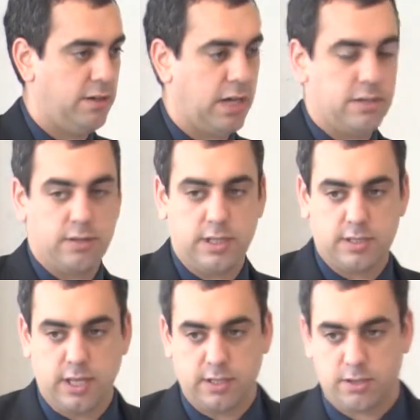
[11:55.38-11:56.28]
Okay, so
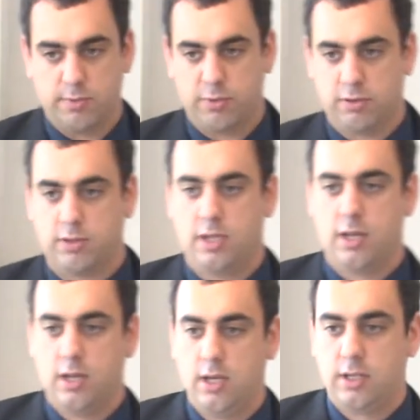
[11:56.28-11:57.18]
these things are both
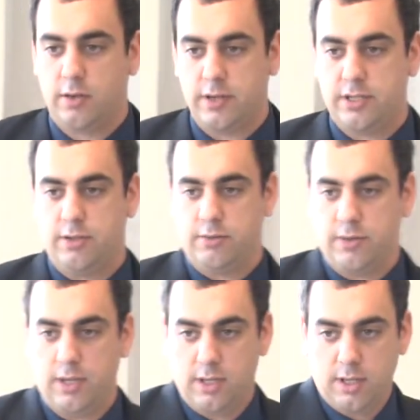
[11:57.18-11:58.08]
going to
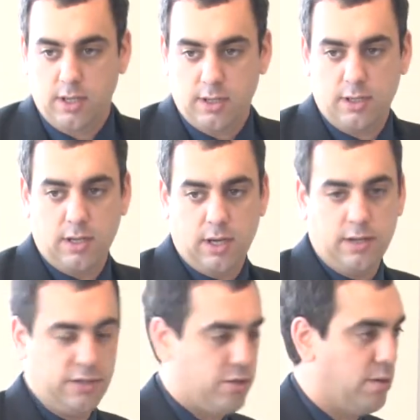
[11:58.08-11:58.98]
uh,
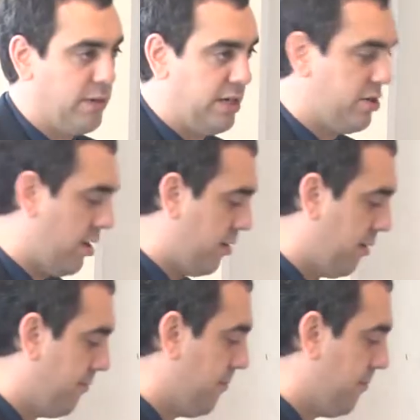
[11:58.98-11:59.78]
determine each other.